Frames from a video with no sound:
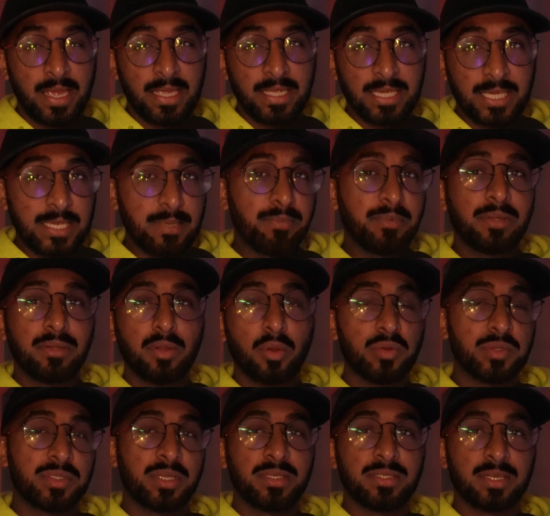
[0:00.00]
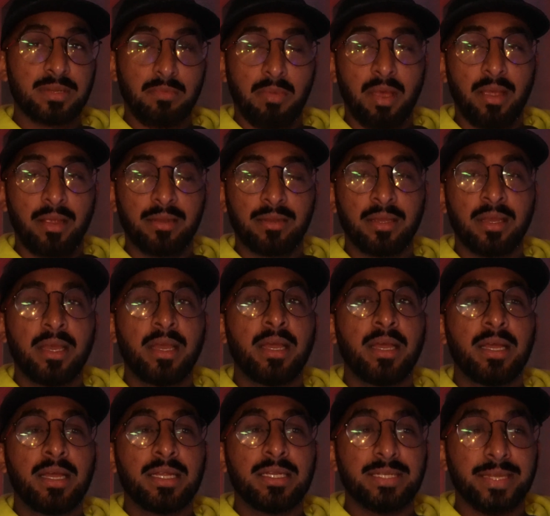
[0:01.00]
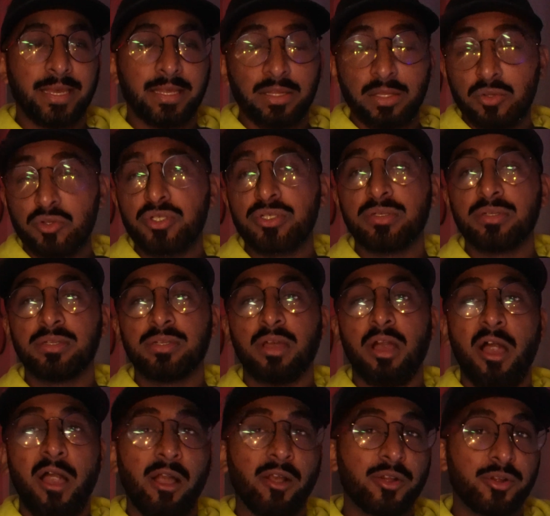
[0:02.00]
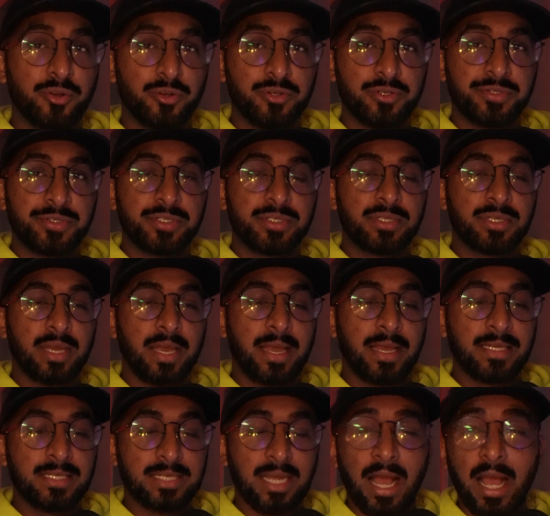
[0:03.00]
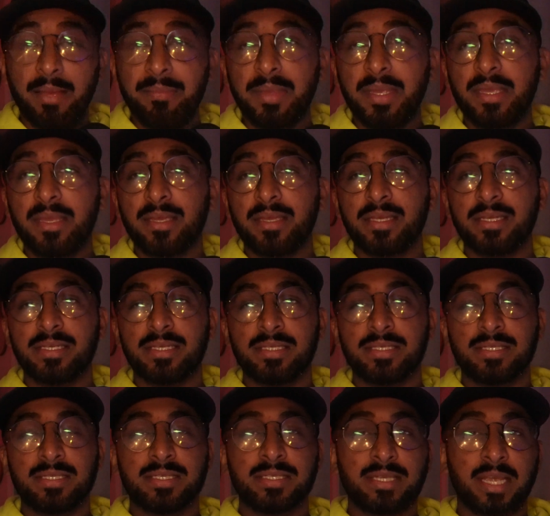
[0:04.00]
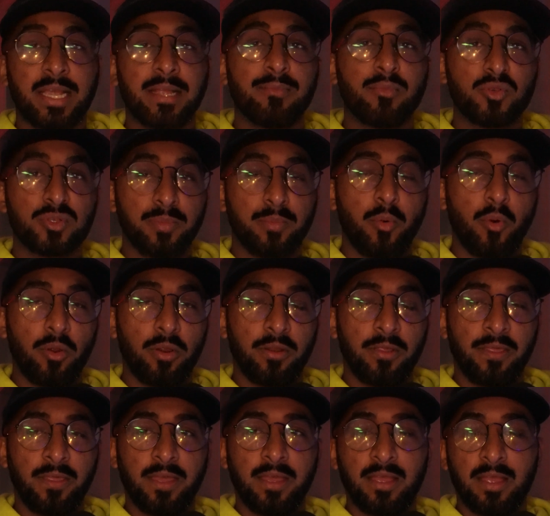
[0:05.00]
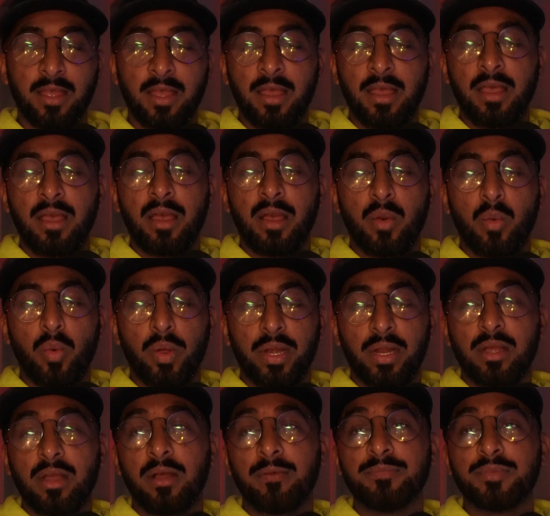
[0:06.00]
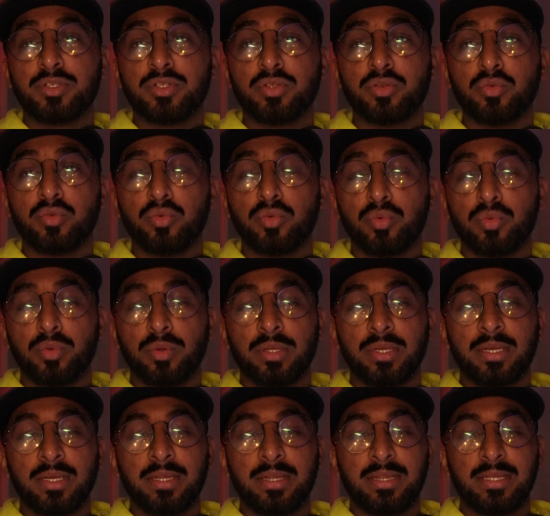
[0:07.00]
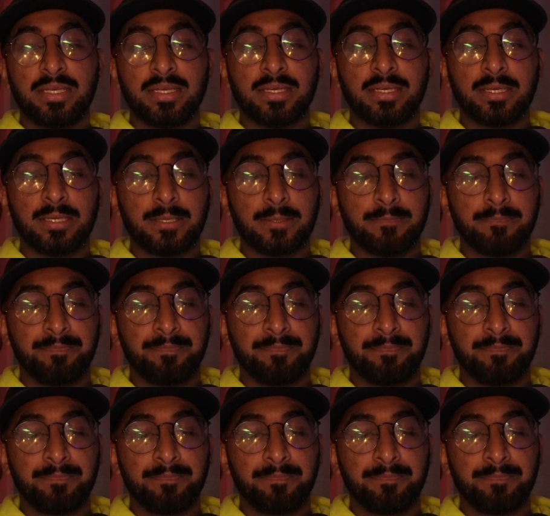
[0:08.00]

keep those things in mind. Dilution occurs. Timing is the second most important thing when it comes to the